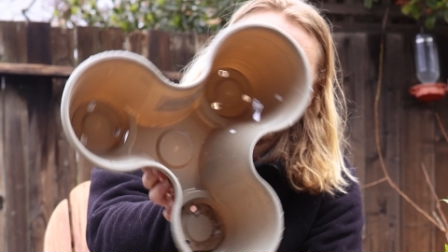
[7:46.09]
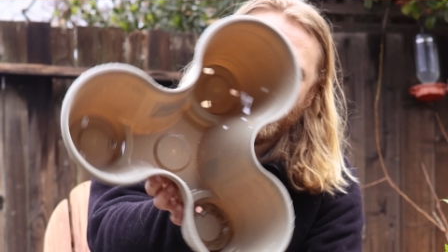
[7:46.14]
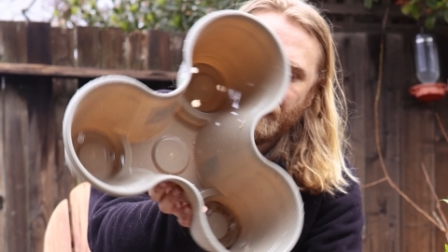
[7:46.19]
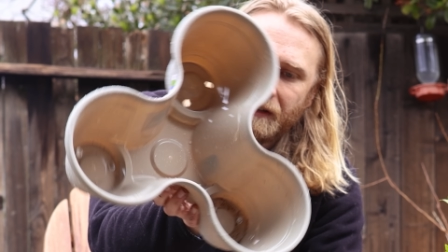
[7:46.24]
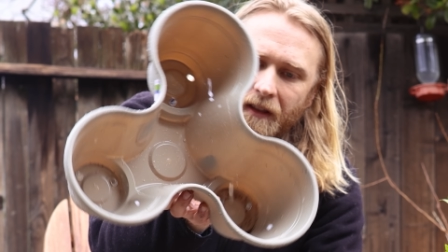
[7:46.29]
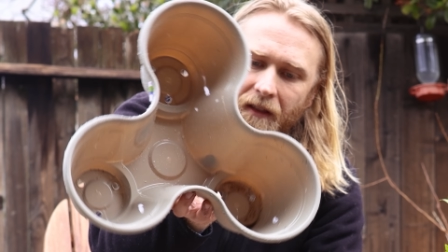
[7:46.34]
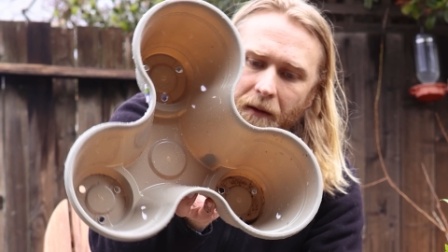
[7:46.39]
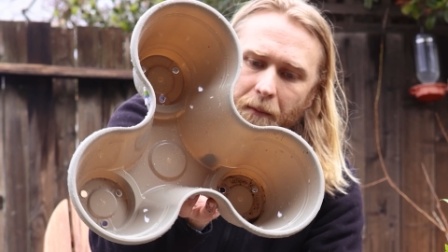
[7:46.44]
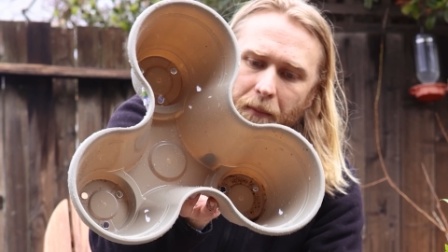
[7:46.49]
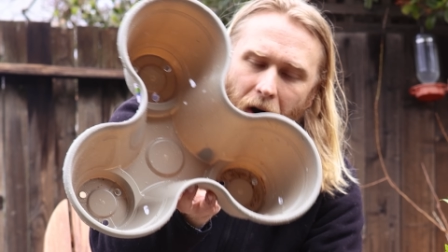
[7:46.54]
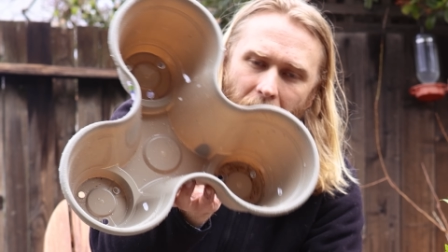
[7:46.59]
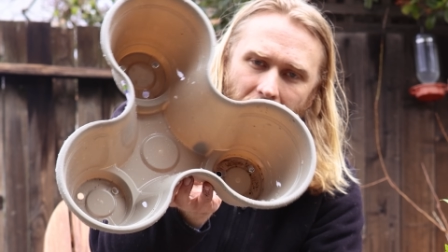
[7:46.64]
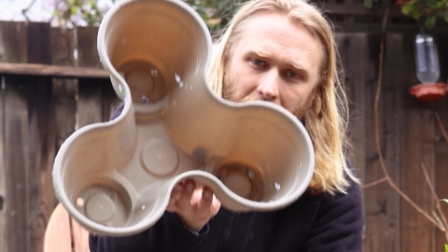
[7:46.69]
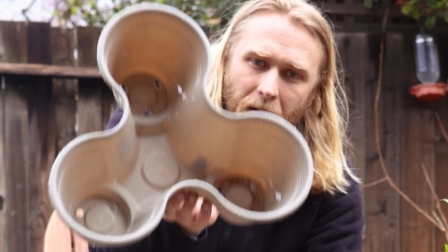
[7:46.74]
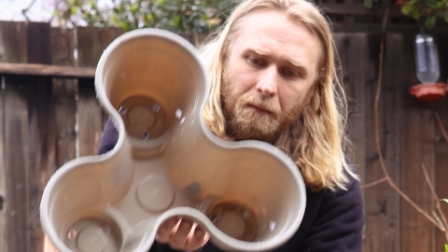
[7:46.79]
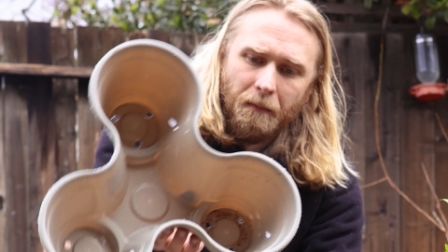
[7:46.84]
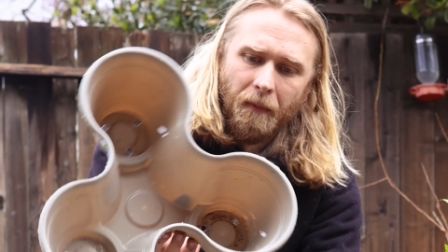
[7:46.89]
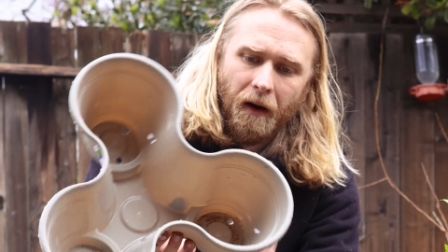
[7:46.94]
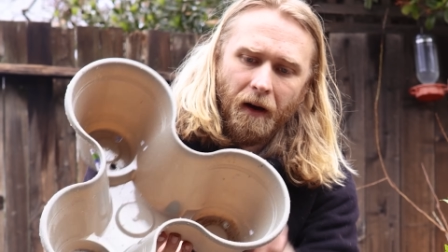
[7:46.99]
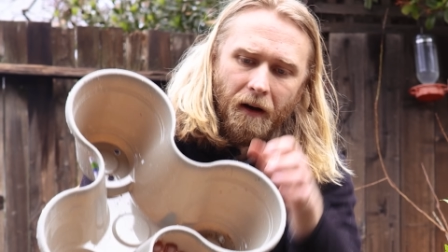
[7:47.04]
into the
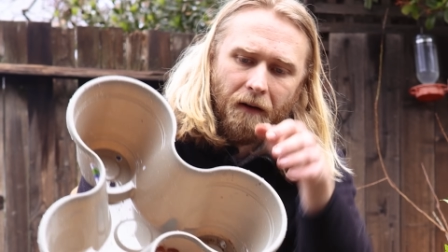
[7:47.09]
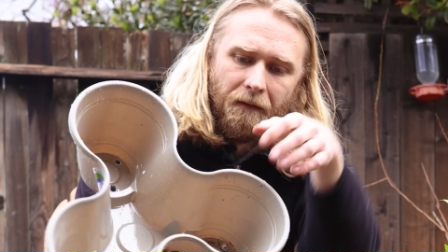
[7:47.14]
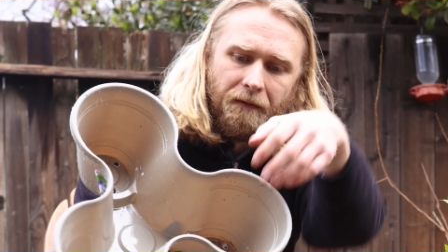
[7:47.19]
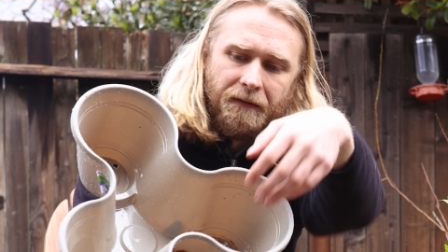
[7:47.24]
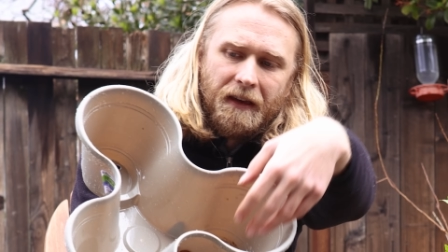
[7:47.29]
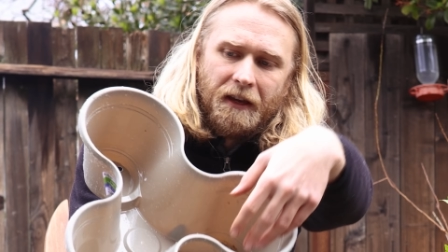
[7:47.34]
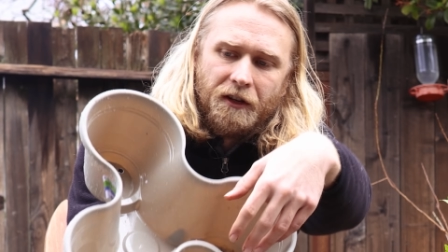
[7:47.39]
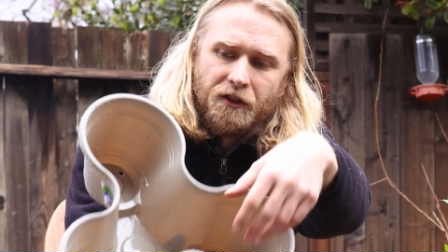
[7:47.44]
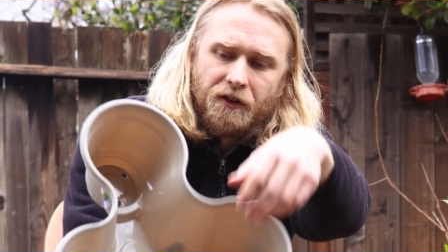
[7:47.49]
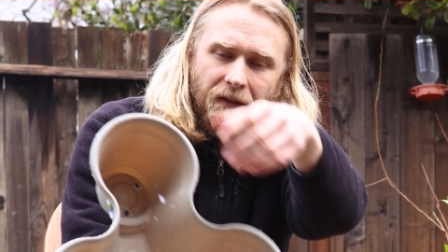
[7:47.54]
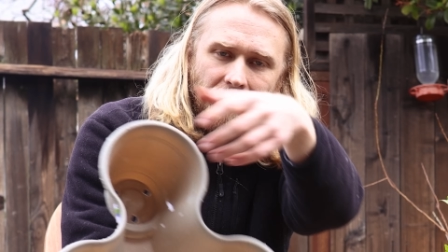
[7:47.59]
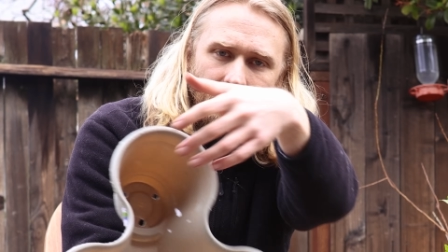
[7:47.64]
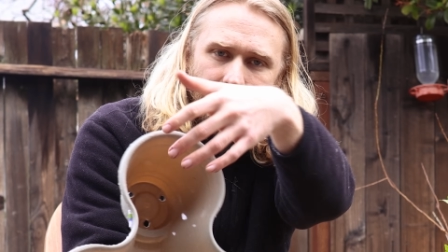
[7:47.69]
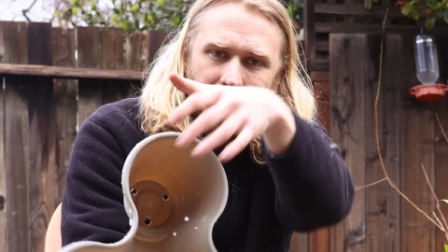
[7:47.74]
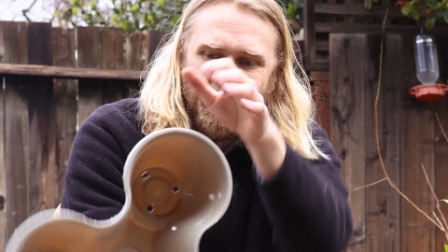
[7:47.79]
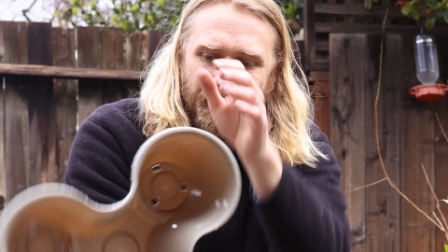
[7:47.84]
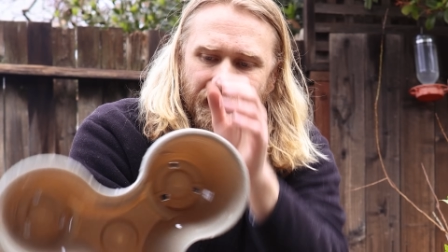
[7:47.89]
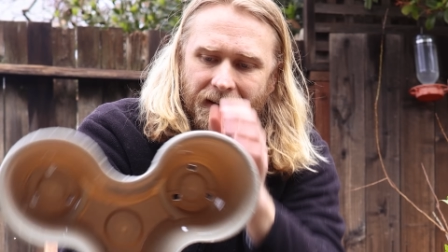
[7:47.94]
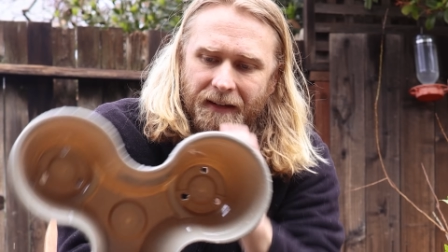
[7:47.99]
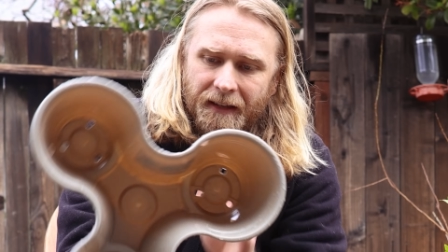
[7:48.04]
bottom of each of the
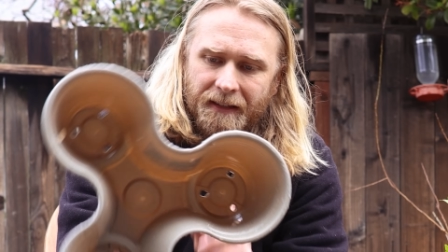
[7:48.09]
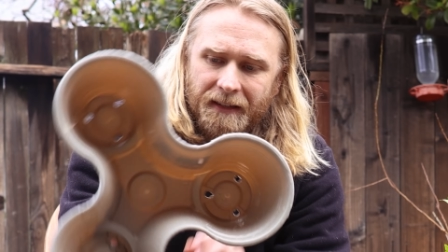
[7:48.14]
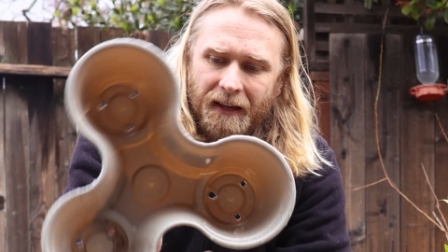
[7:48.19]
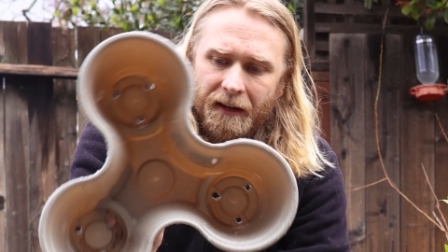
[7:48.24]
planting